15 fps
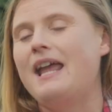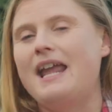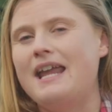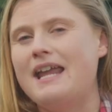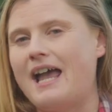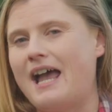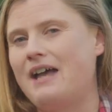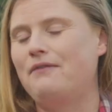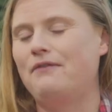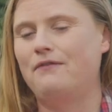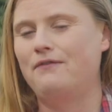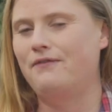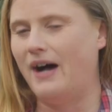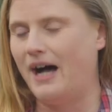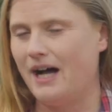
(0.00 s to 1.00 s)
He had
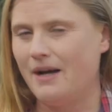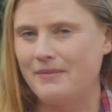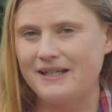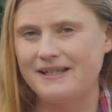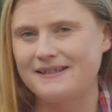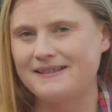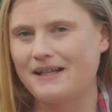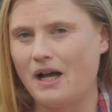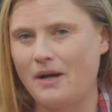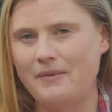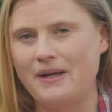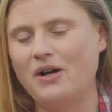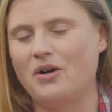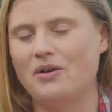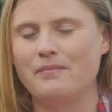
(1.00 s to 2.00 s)
farmers
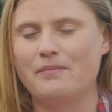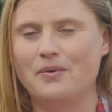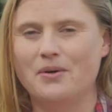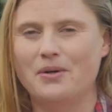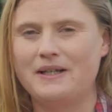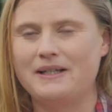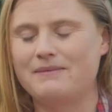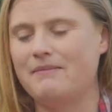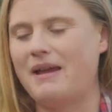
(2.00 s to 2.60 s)
coming on board,